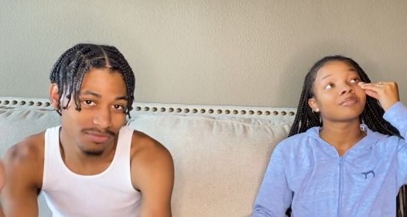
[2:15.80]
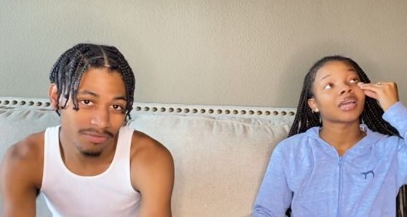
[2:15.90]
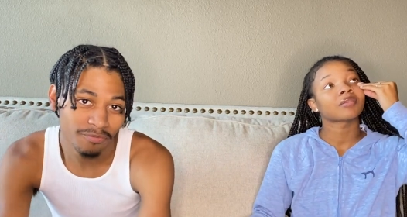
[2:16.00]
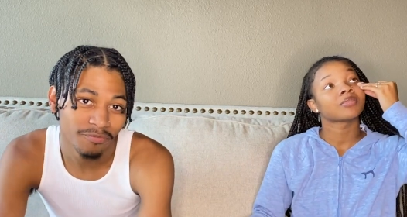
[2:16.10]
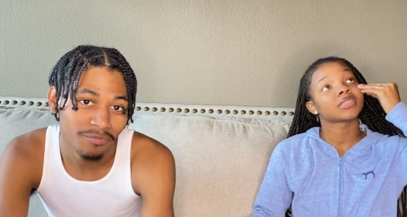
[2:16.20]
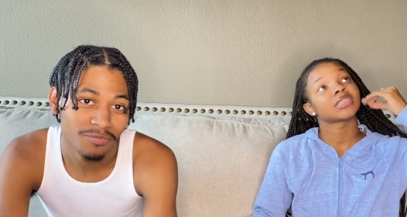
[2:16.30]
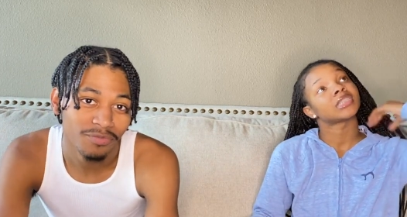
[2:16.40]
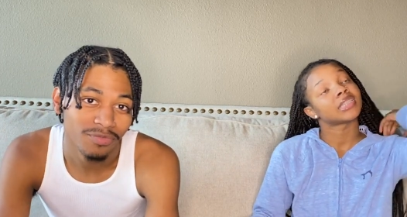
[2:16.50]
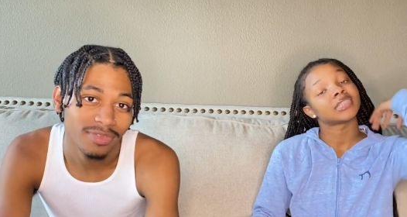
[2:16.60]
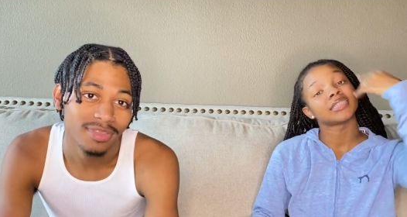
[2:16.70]
Speaker 1: back
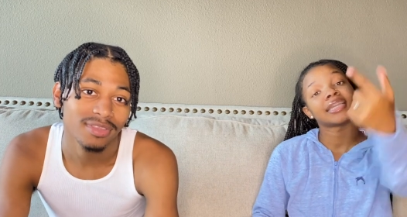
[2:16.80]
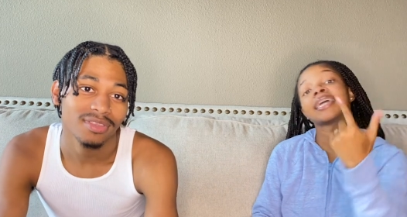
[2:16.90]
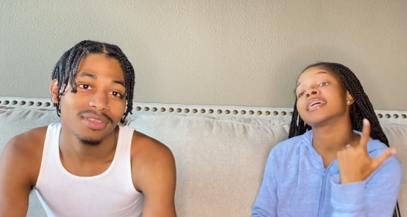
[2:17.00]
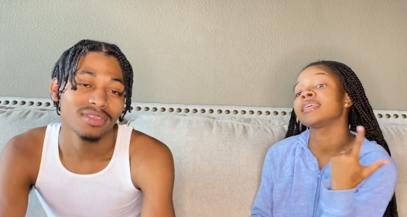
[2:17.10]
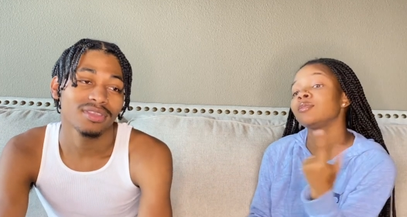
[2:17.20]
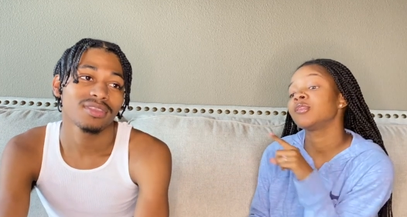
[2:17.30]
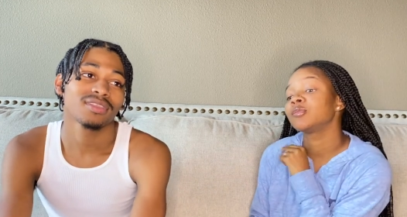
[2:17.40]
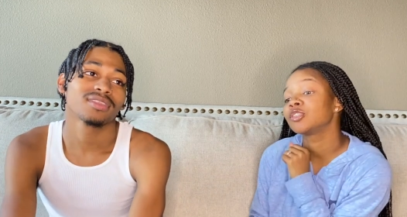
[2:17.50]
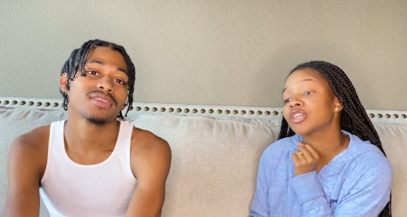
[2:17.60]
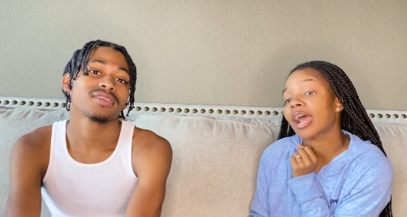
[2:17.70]
posting daily. We will
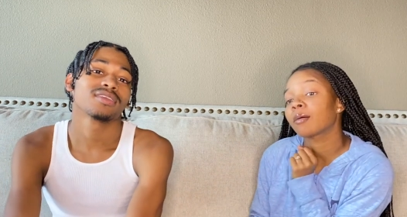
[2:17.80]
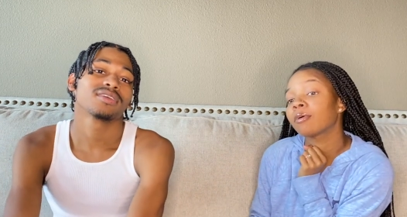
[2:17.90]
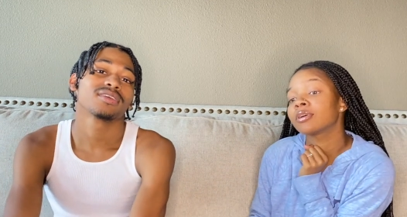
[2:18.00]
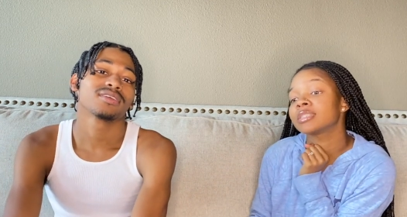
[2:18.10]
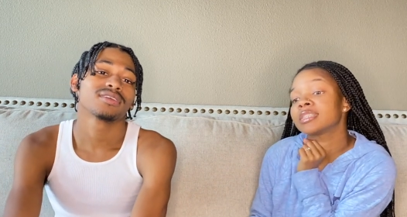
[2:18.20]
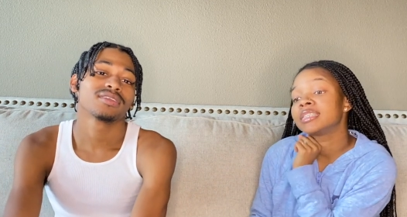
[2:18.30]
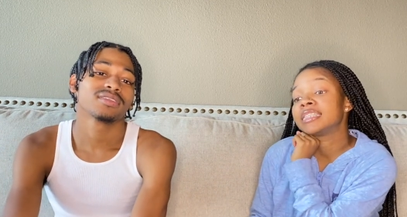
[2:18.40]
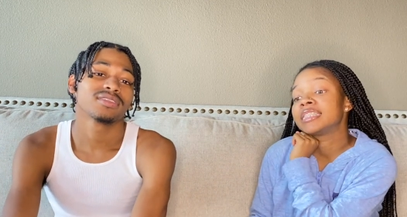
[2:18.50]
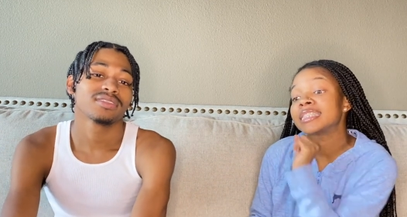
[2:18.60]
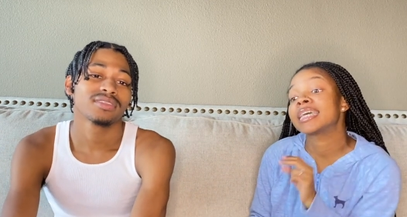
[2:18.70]
try to post
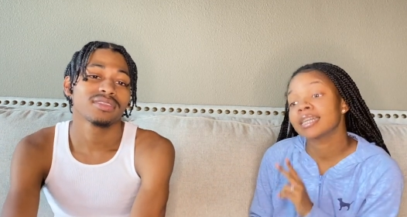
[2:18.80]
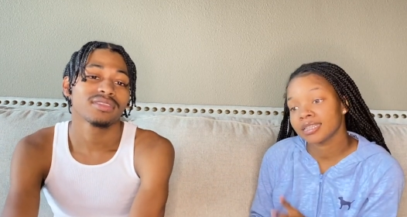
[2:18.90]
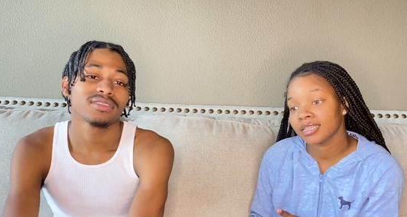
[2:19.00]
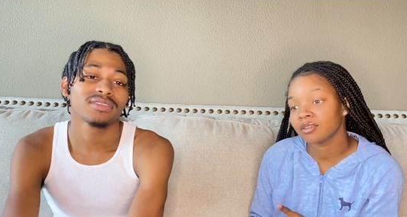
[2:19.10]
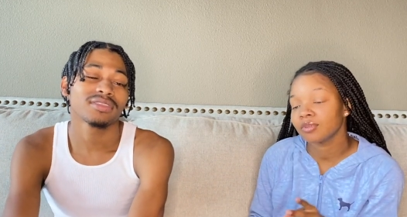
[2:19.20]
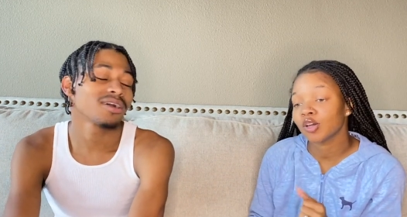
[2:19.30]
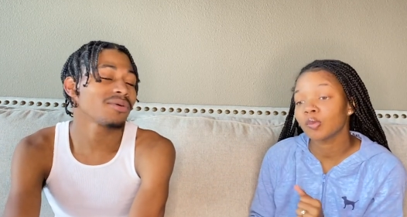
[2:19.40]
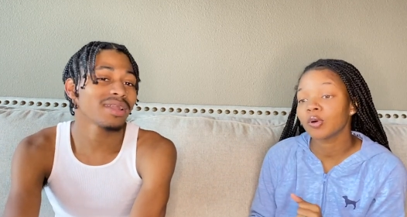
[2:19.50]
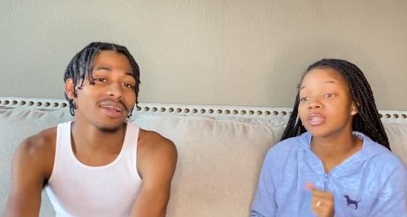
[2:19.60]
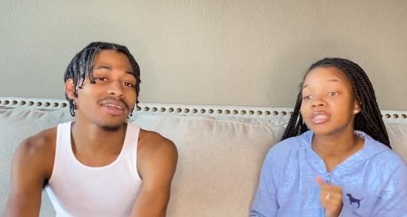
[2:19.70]
daily. If we
Speaker 2: don't
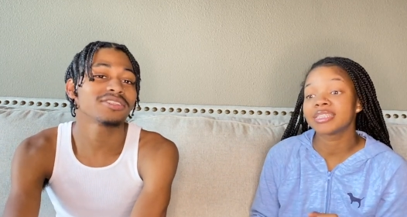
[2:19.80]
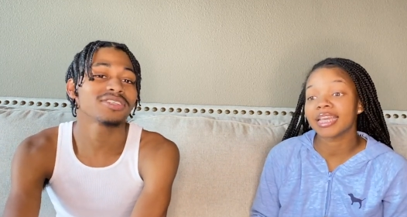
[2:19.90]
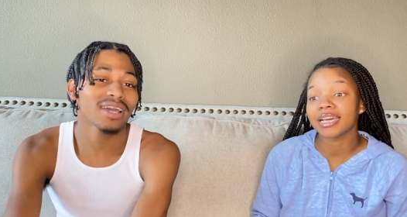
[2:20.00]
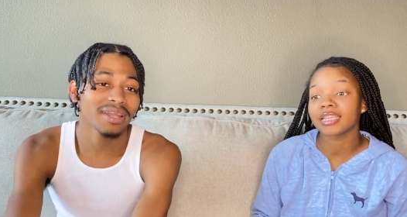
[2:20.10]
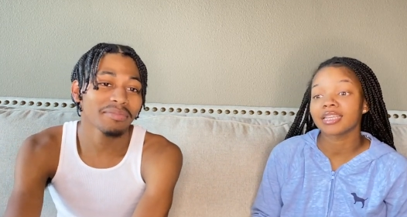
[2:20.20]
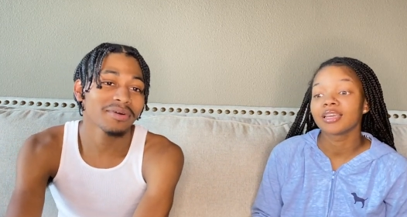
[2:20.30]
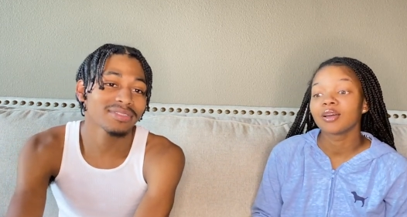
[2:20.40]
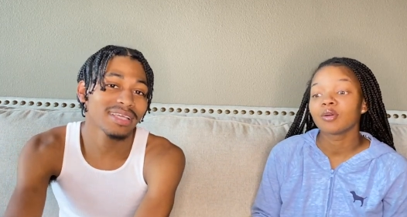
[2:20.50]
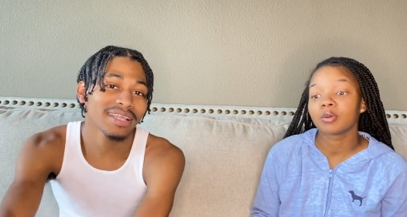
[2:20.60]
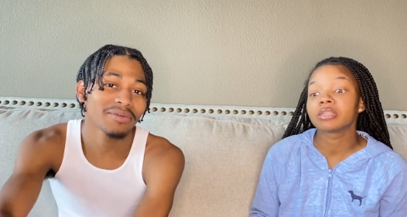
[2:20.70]
post daily, we
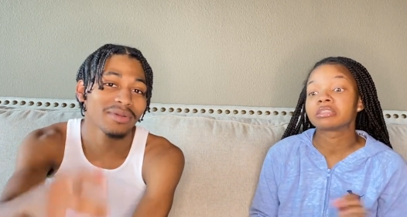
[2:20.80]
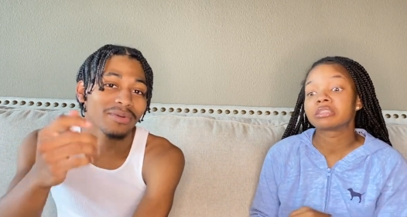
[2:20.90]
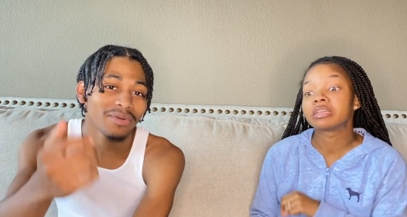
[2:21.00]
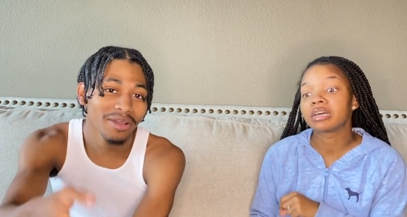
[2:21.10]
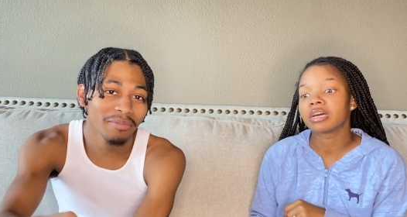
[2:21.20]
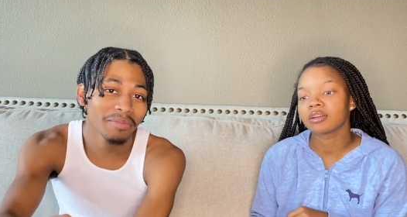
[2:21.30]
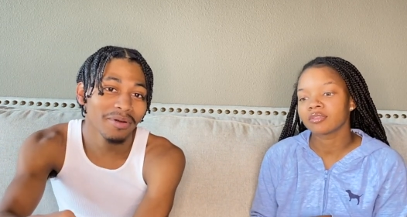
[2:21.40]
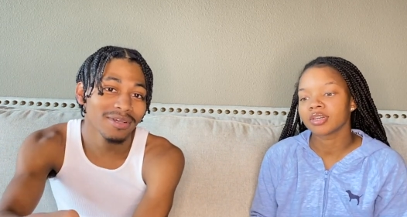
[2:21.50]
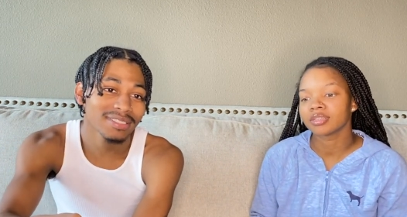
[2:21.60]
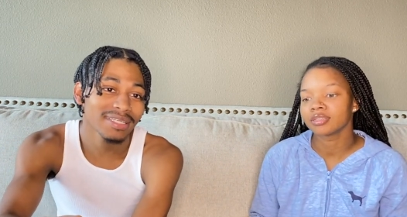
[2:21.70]
will be
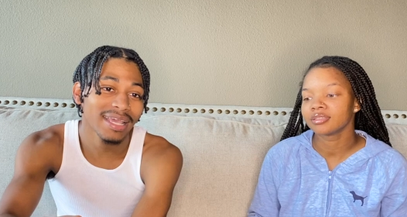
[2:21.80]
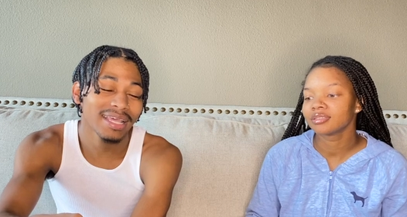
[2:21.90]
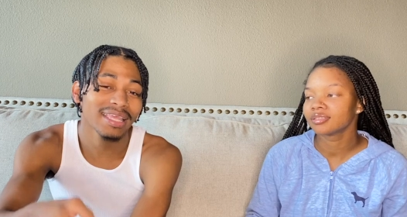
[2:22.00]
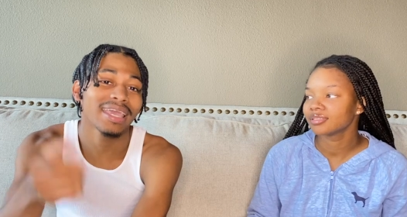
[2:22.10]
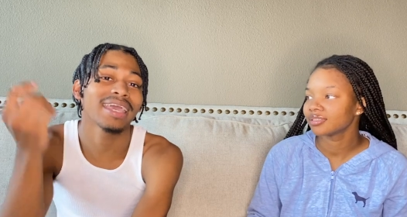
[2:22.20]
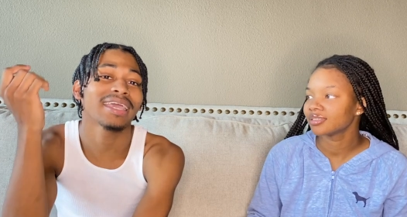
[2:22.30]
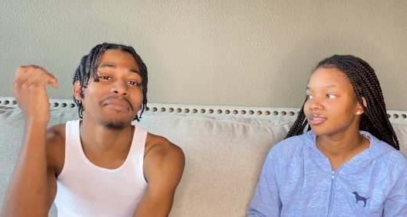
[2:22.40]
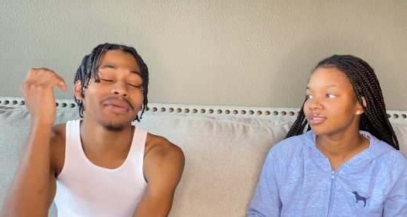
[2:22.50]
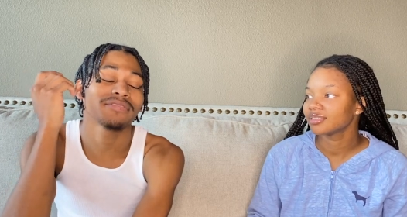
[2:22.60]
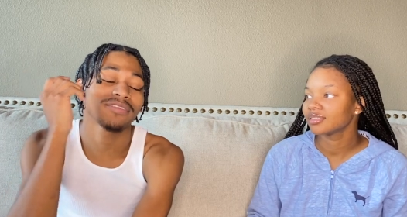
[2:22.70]
posting daily. And
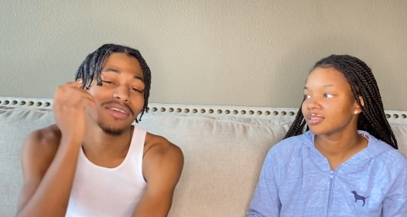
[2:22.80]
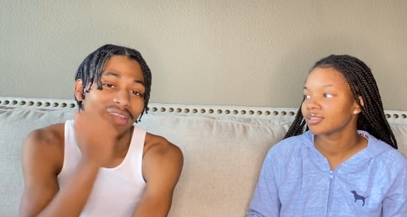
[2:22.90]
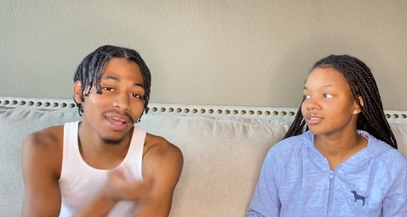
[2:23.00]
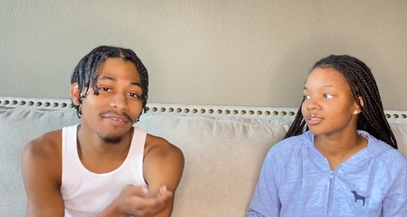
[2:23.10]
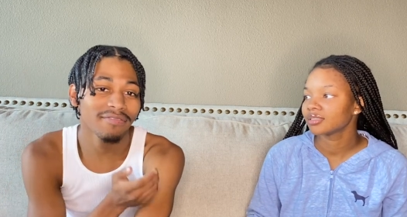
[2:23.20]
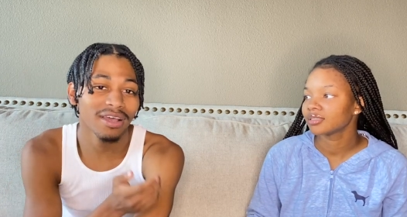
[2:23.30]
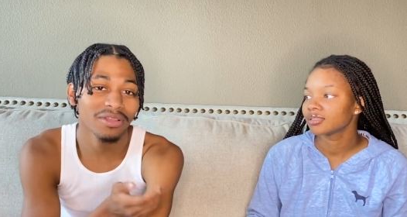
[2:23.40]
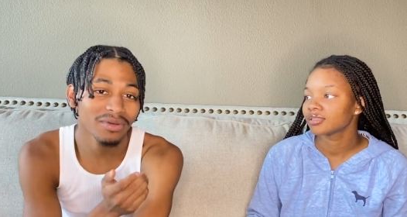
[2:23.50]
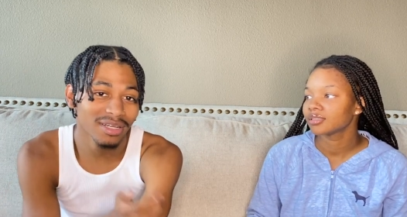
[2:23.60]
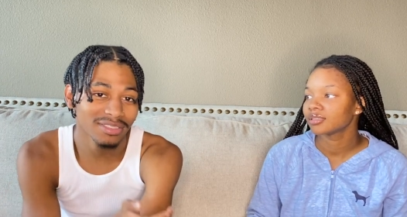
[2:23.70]
if you're not
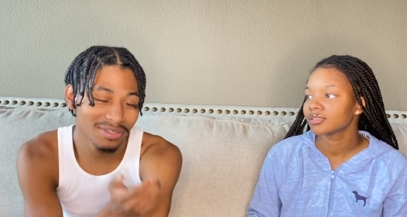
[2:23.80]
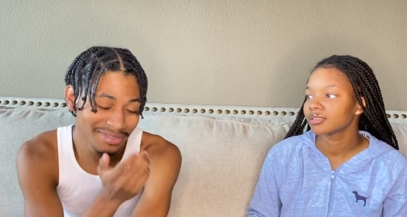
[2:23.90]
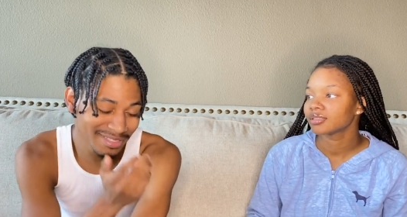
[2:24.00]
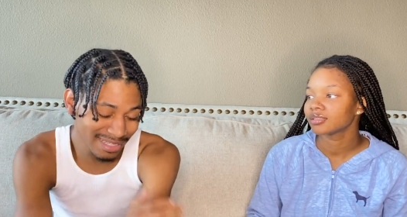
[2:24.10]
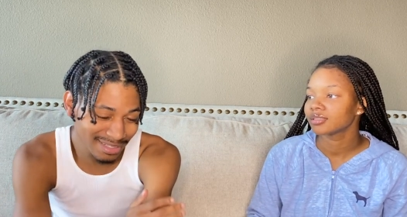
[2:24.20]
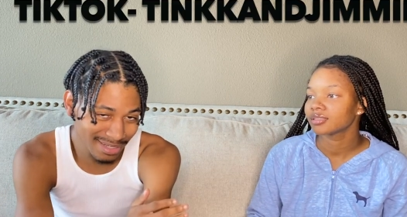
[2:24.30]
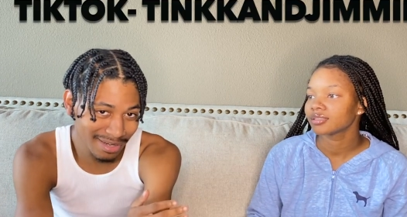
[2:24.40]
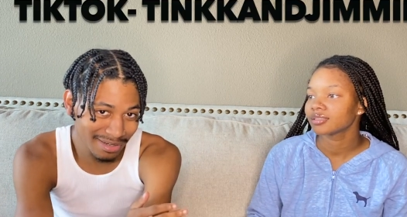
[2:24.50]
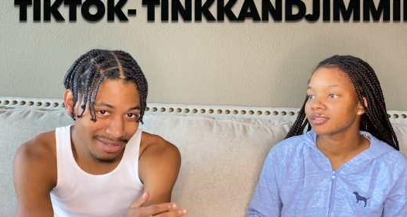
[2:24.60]
following us on TikTok,